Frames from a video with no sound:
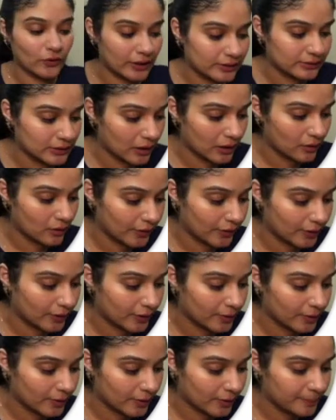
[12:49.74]
sulfate.
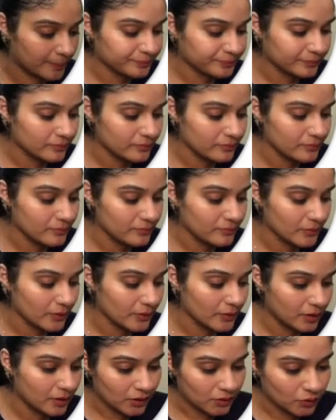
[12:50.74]

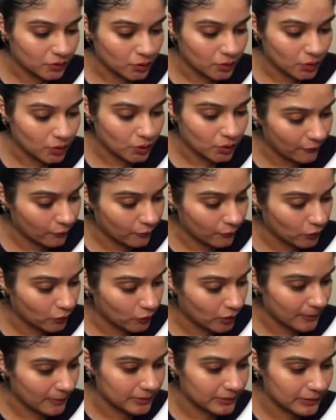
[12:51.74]
So you have to
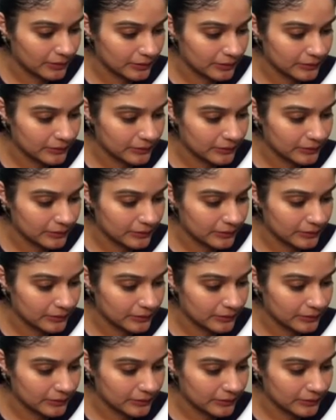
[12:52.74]
remember this,